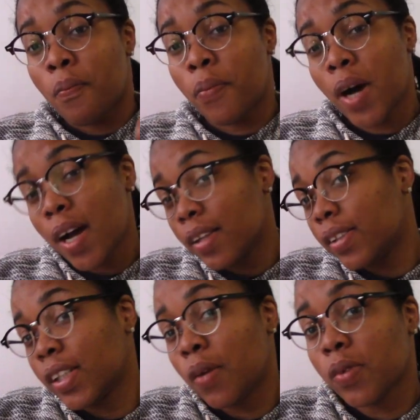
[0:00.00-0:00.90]

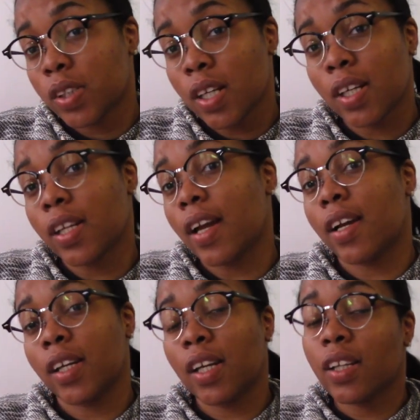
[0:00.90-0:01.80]
But he was looking like
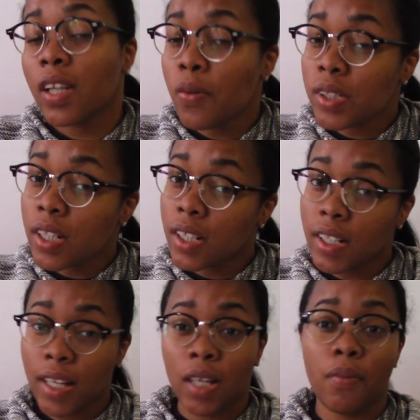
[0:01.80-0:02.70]
a he, he was looking
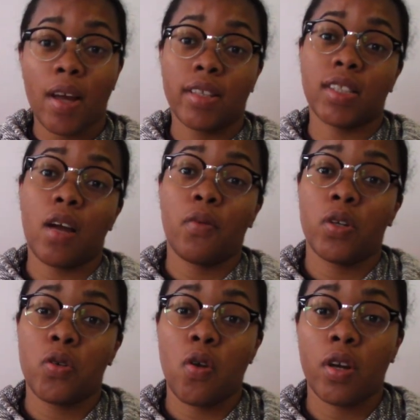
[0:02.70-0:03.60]
like he might have signed with
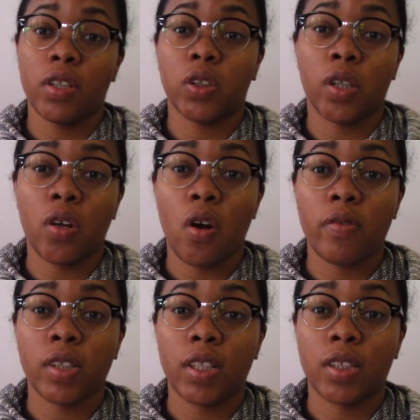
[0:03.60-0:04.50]
New York during the
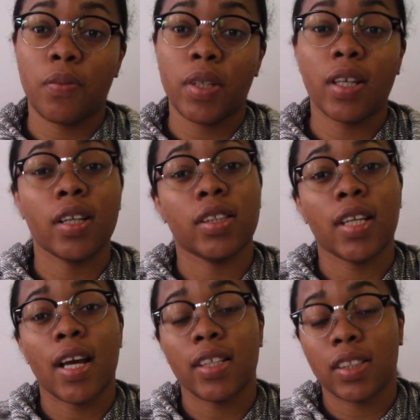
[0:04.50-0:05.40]
offseason because
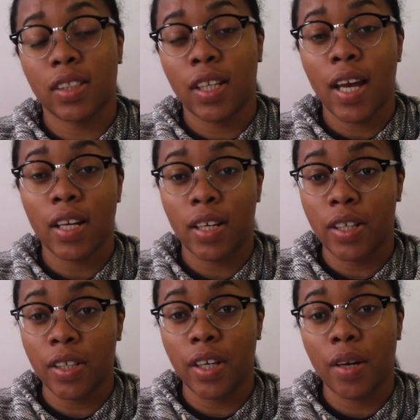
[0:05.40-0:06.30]
he had he had a
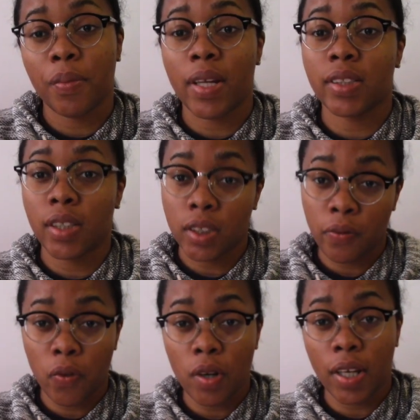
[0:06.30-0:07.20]
good year, played
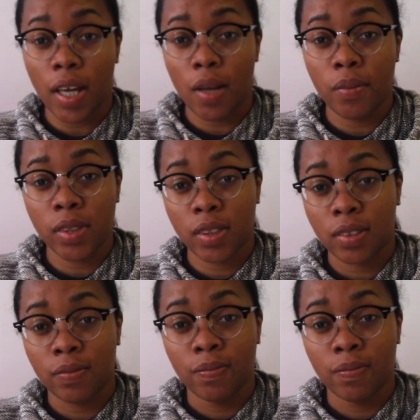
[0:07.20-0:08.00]
64 games